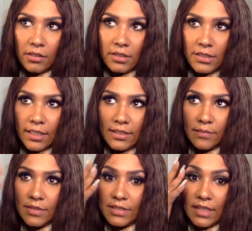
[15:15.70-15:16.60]
say
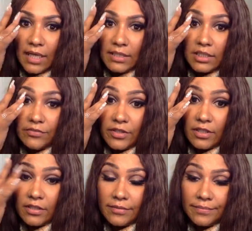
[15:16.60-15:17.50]
something
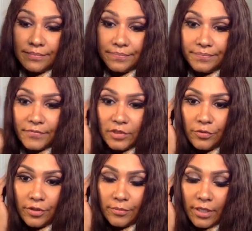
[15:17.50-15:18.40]
scientific to
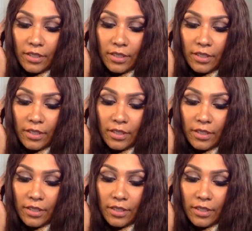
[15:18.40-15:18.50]
them, like,